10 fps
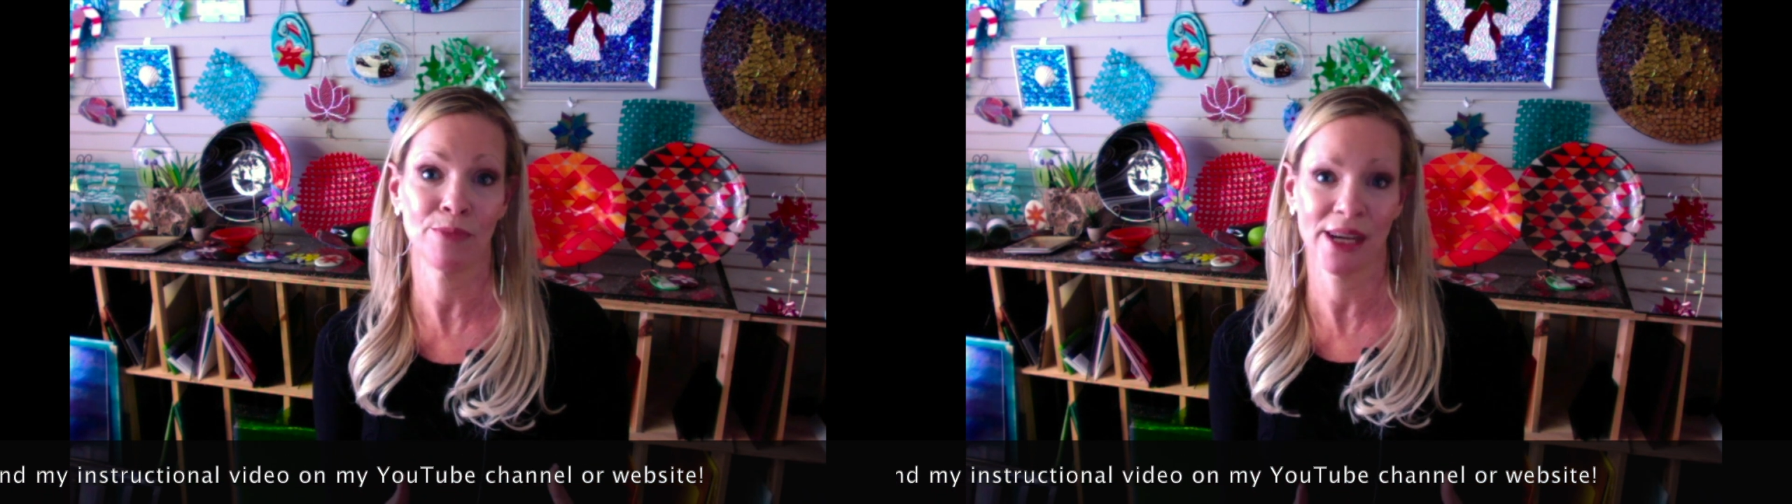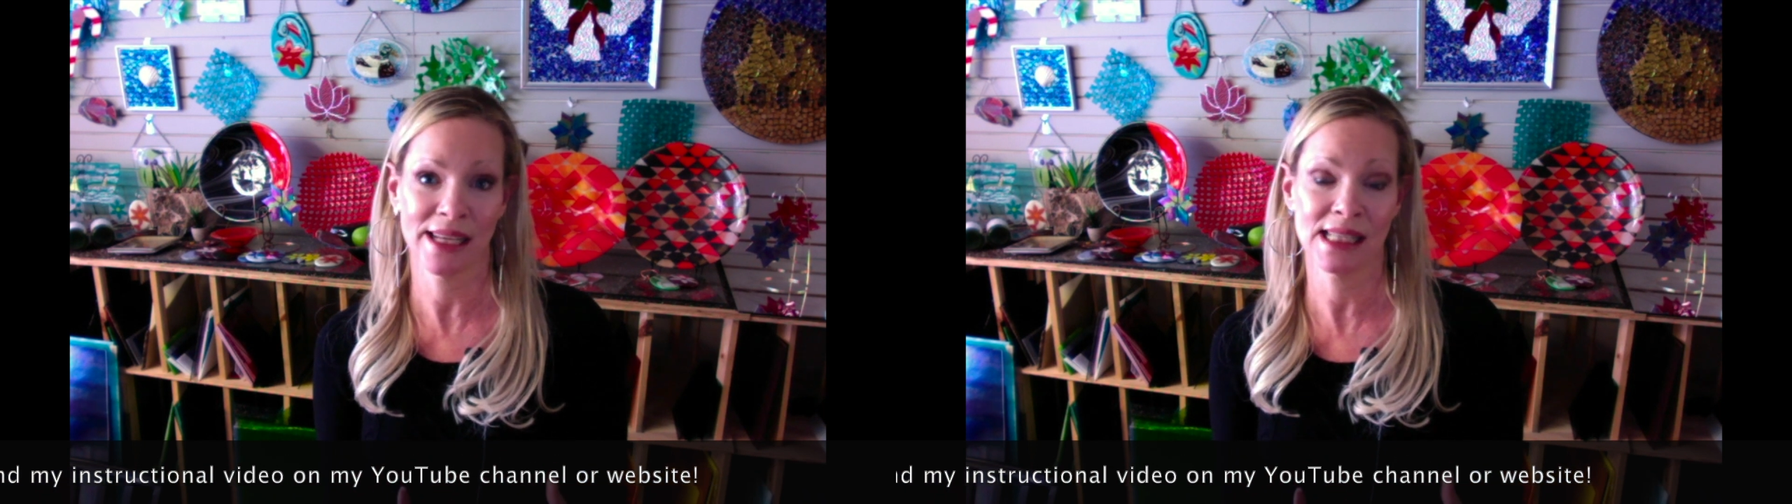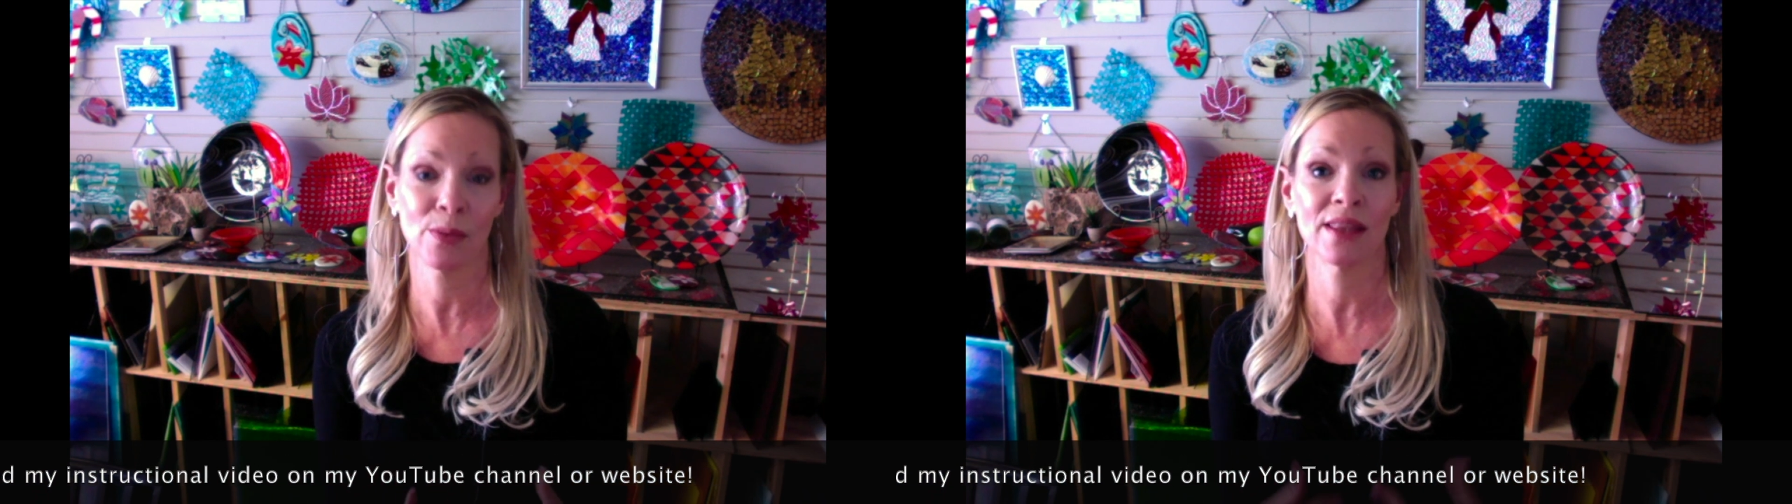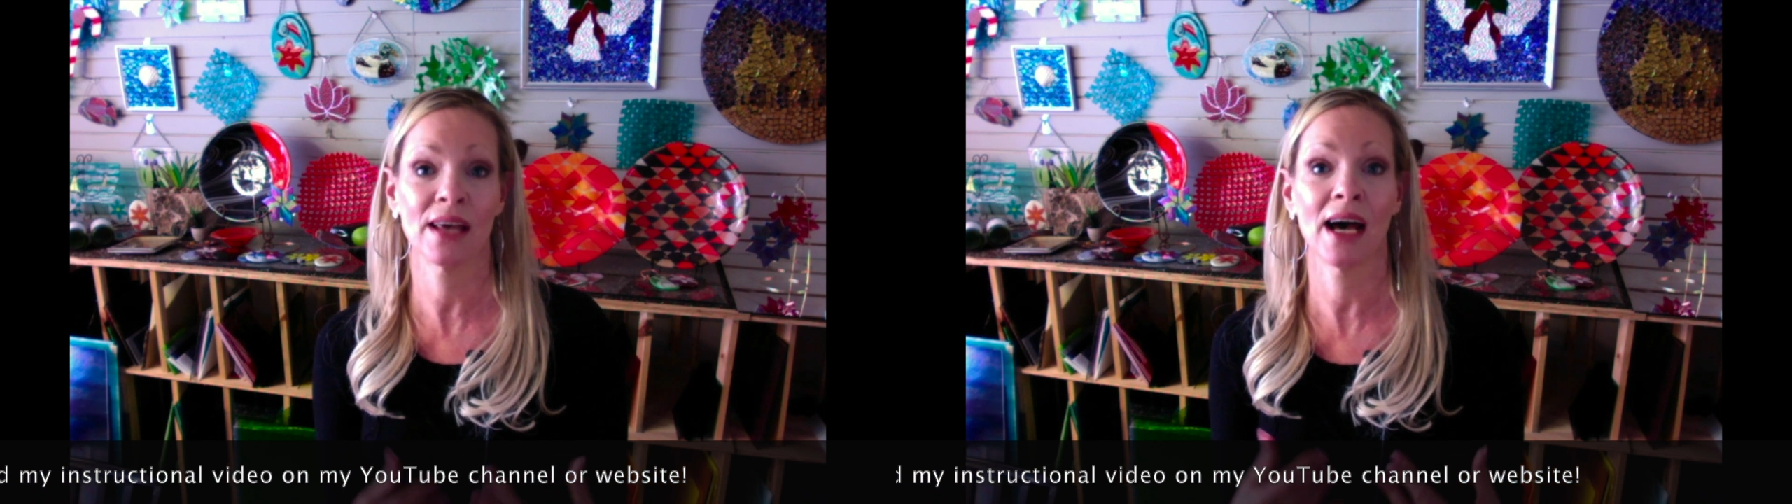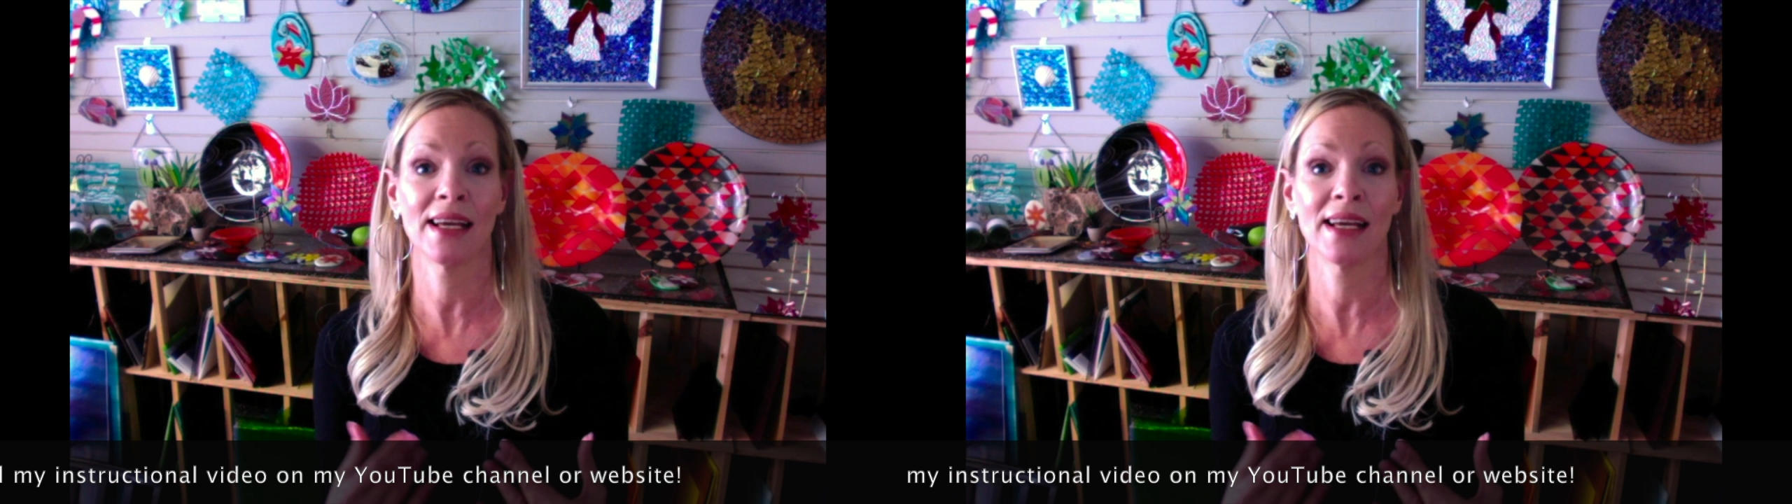prints with
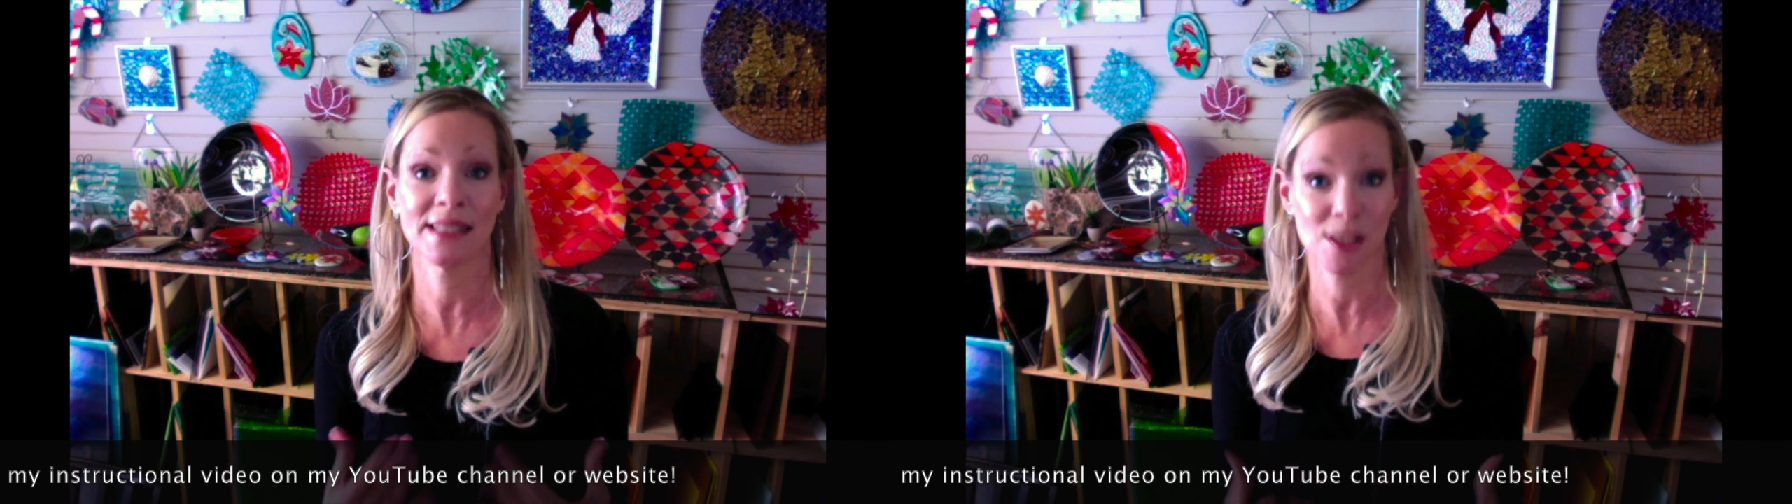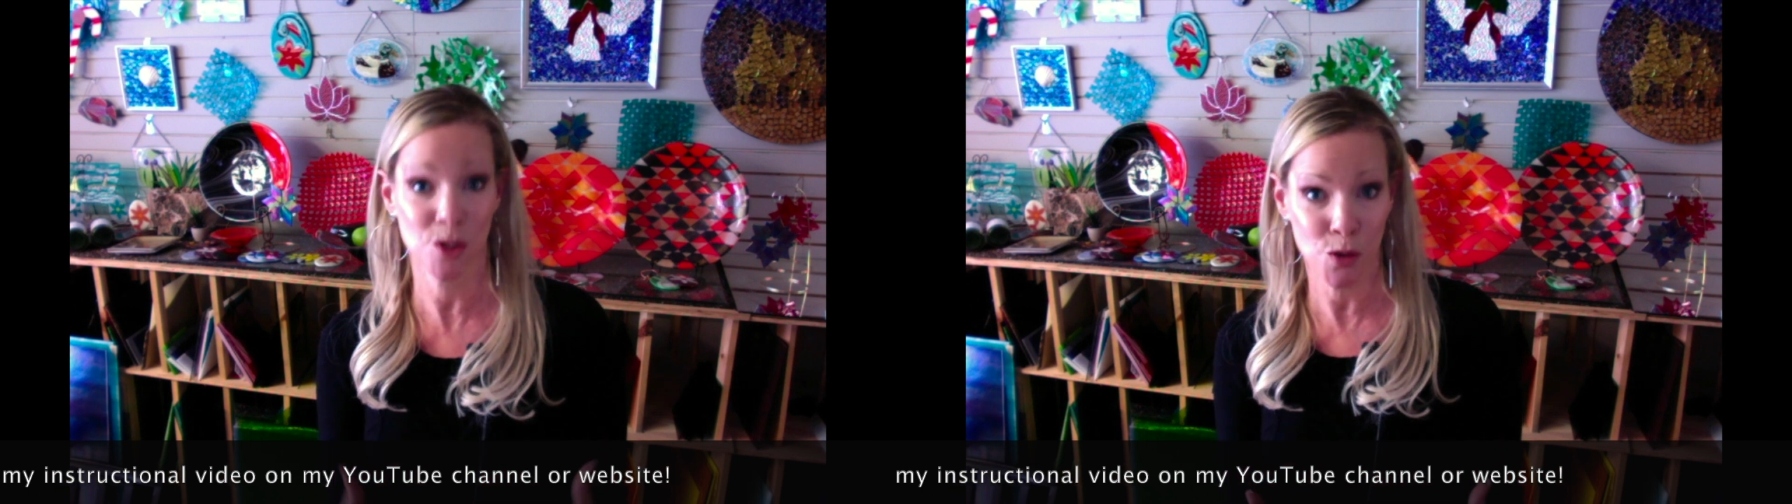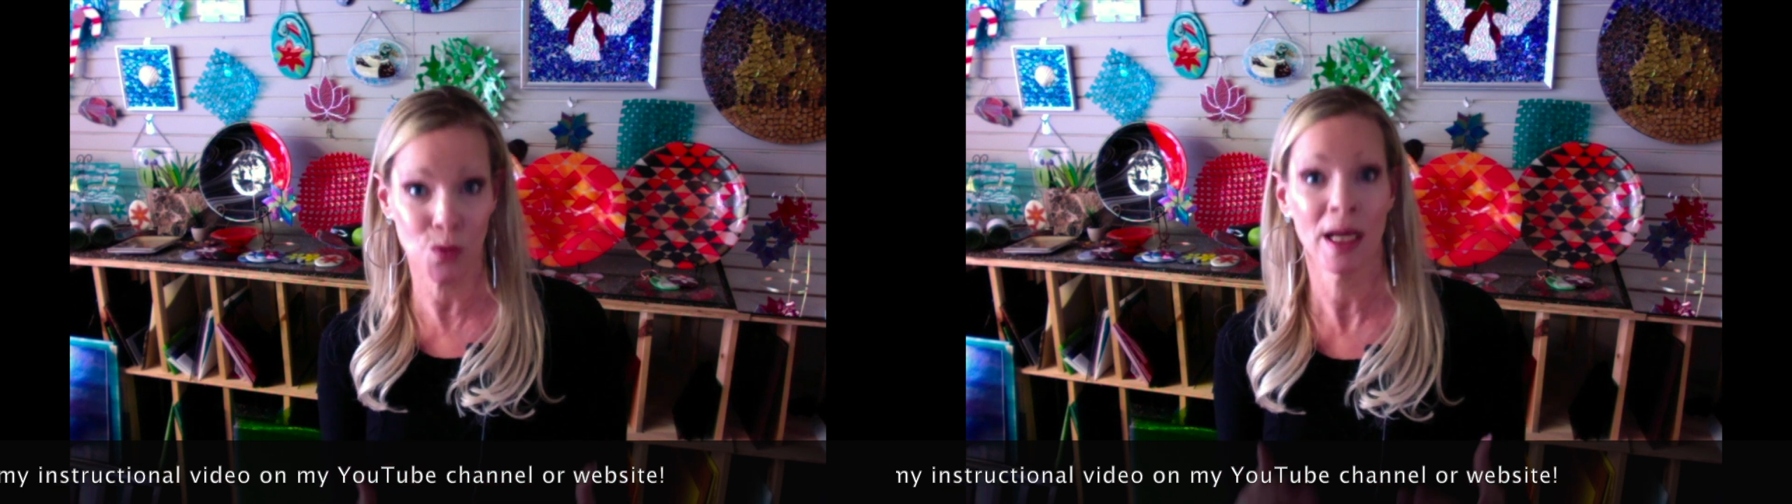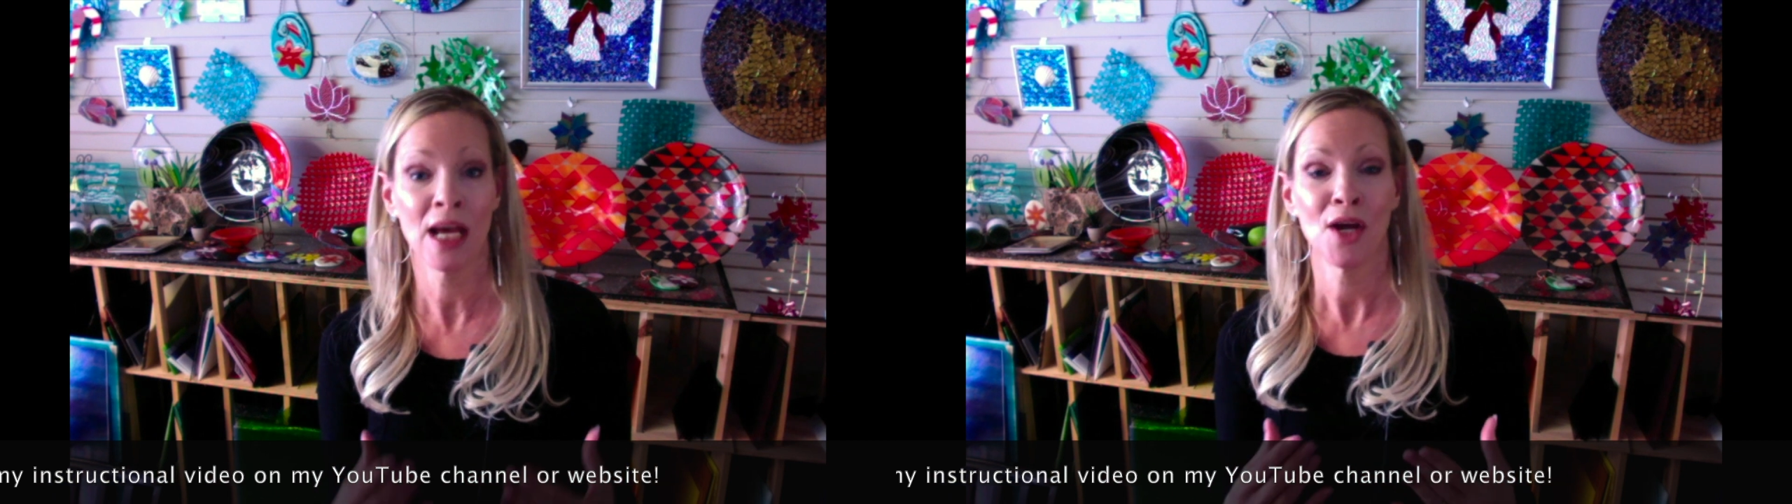his new